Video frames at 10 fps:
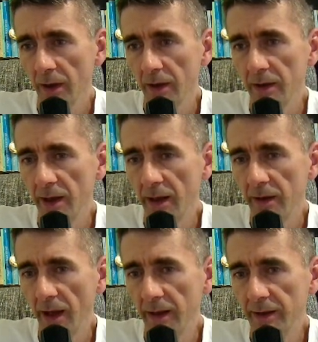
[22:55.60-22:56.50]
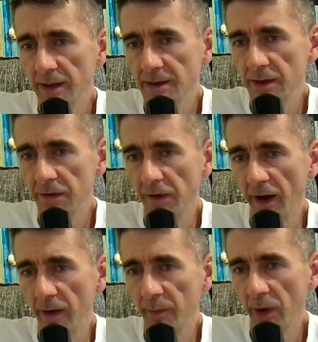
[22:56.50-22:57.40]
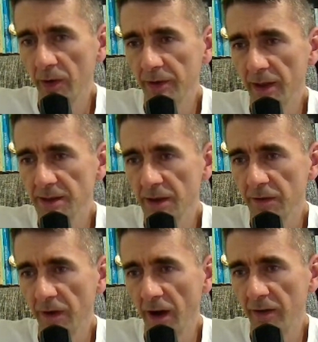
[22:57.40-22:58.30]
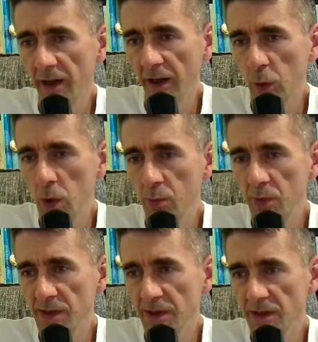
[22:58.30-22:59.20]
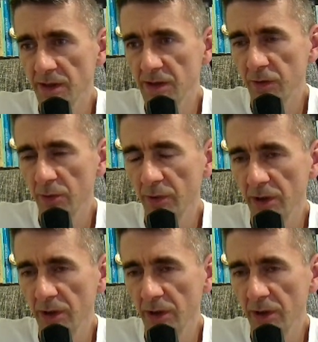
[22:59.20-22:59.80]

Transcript: then knight takes e5, pawn takes e5, and then queen b6, this would be really